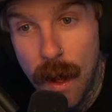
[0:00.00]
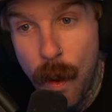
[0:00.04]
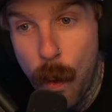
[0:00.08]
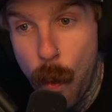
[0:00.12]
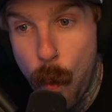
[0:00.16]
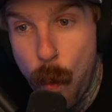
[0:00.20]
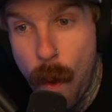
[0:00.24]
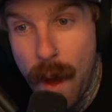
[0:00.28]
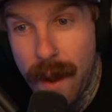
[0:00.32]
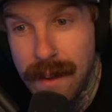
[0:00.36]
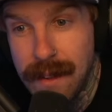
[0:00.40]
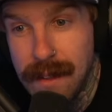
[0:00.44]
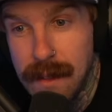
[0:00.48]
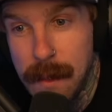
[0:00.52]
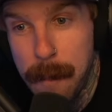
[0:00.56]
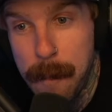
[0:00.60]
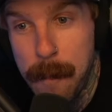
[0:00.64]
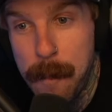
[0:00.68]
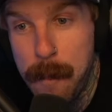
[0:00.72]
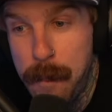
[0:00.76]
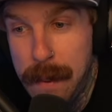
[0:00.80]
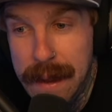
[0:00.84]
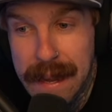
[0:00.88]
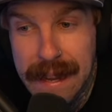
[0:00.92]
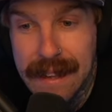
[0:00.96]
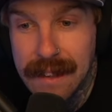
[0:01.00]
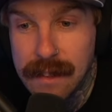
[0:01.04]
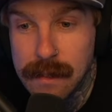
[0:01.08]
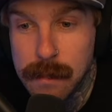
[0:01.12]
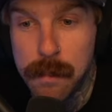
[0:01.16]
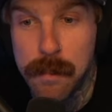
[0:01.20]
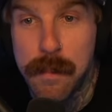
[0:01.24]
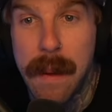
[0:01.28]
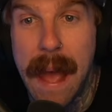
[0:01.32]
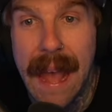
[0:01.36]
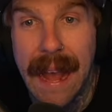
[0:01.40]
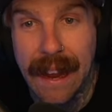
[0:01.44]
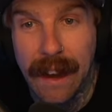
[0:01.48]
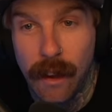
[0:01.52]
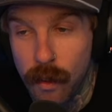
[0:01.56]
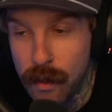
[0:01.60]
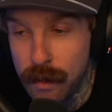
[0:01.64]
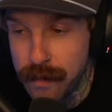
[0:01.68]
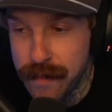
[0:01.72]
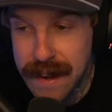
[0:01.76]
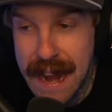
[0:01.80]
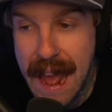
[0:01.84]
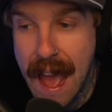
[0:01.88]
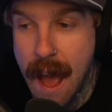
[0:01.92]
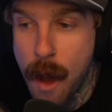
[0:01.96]
one of the biggest banger
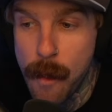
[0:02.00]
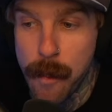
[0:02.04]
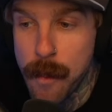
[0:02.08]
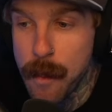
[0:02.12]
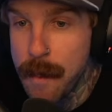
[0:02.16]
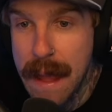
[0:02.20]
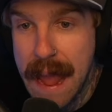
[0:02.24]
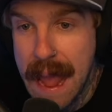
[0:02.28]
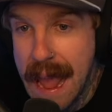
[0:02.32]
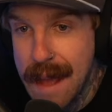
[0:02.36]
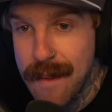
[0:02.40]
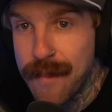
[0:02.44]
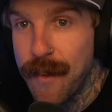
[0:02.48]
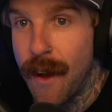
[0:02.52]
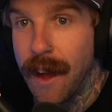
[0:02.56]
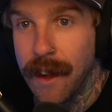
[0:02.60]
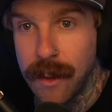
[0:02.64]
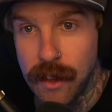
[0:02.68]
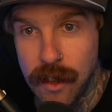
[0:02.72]
of an album ever.